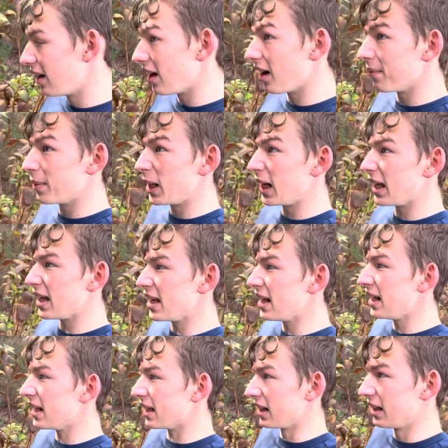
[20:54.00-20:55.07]
I'm an
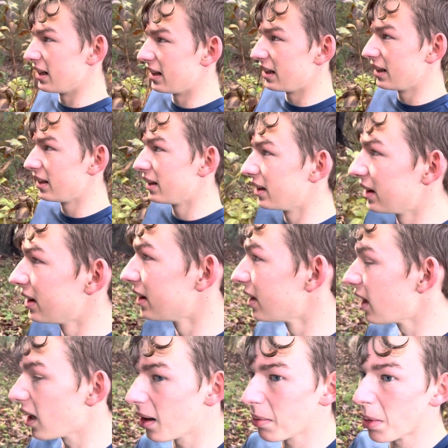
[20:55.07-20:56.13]
idiot.
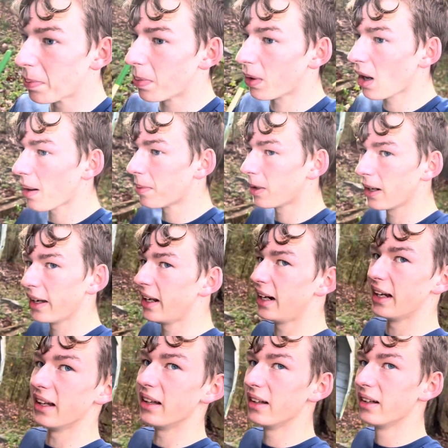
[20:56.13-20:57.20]
I'm a proper idiot.